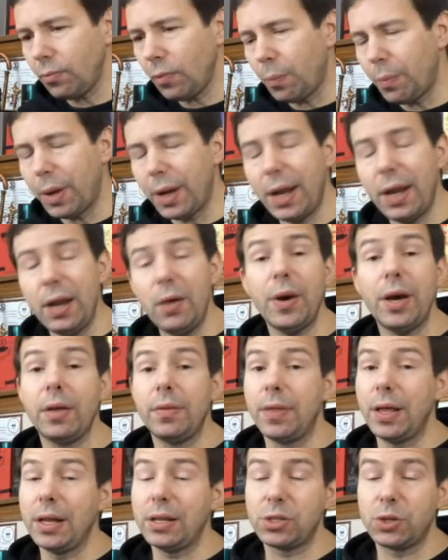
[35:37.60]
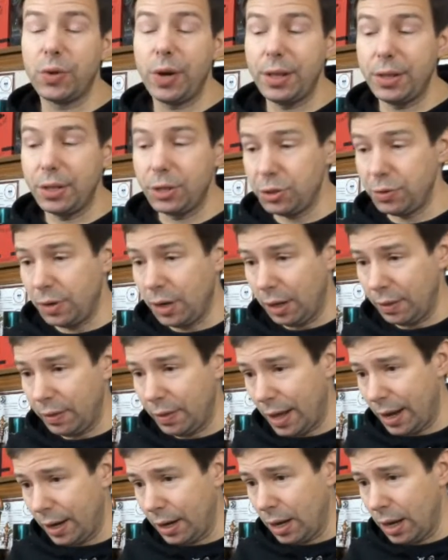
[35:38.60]
But anyway, that's great that you've got
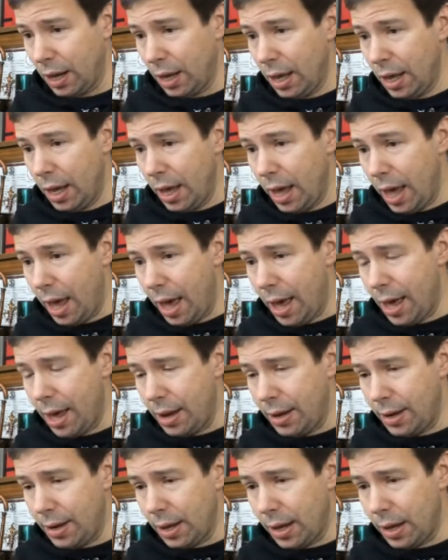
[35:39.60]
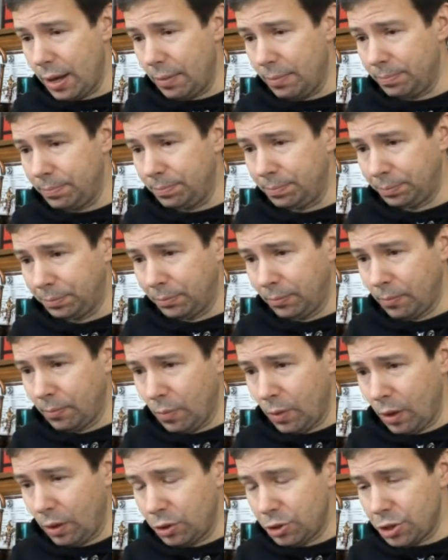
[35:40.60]
that. And
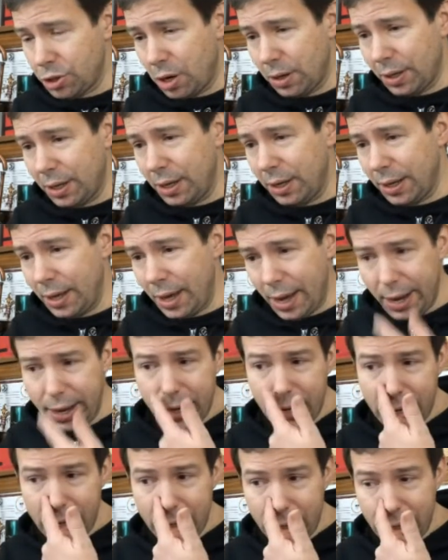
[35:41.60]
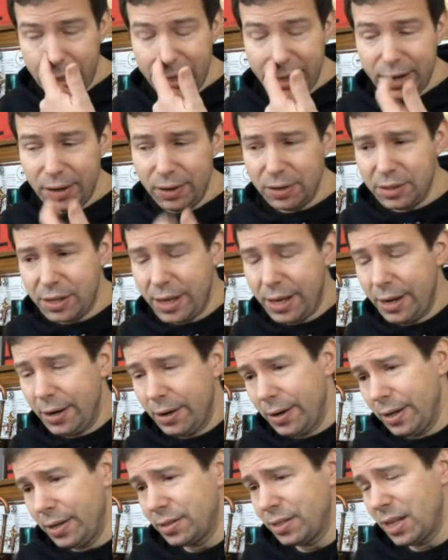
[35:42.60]
Sean Kincaid, I hear
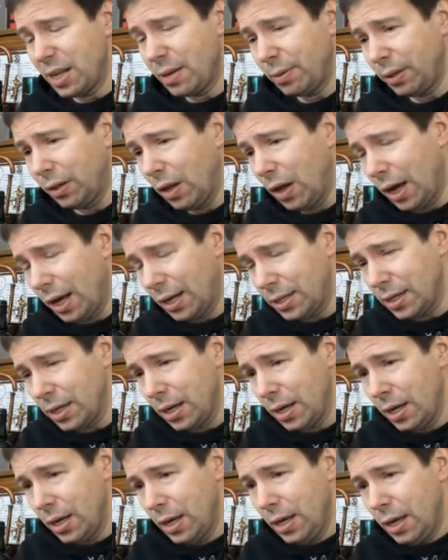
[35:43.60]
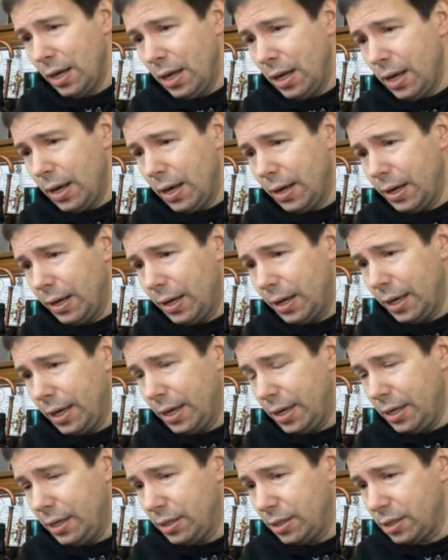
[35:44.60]
his name a lot.
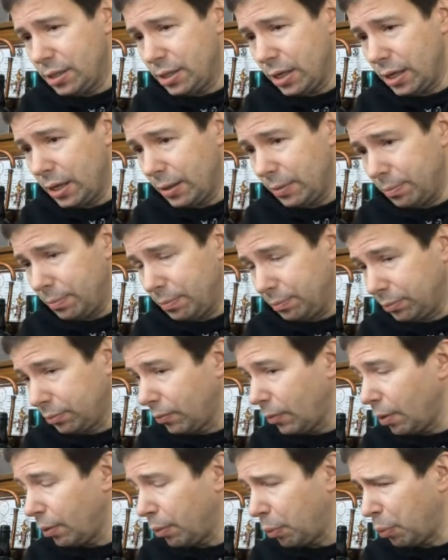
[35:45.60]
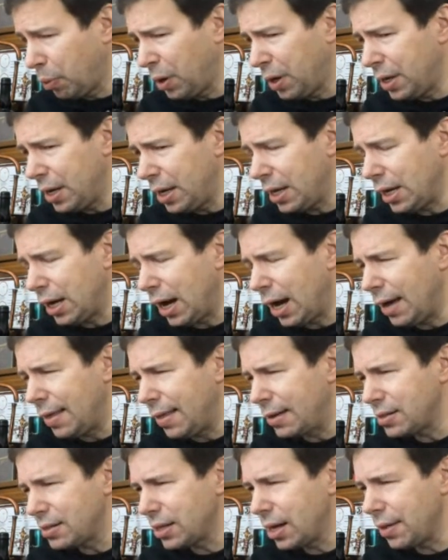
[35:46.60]
He's a pretty neat guy.
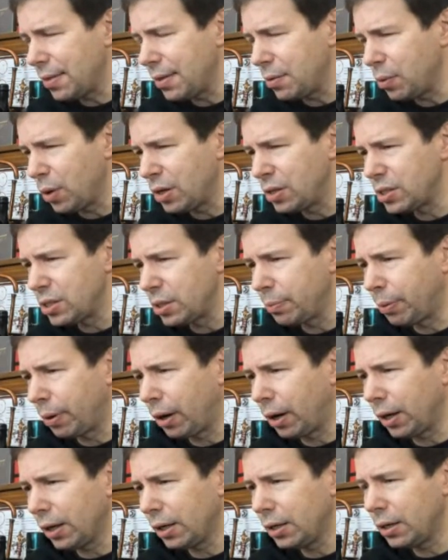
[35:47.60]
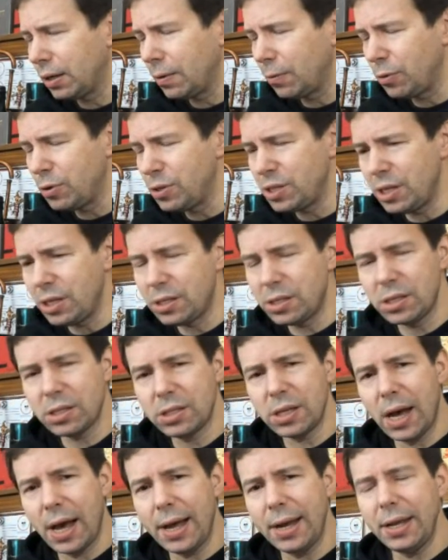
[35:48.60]
That's the guy that runs the Park Whiskey
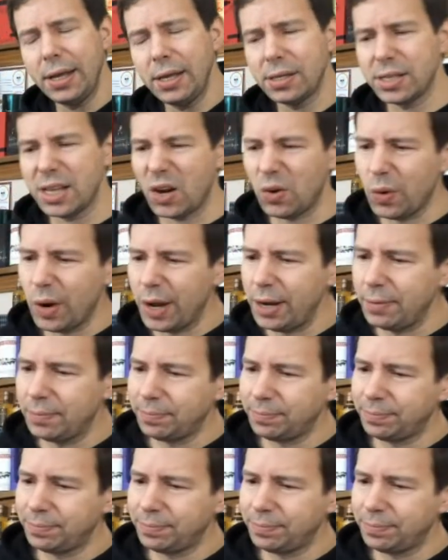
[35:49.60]
Society. Is that right?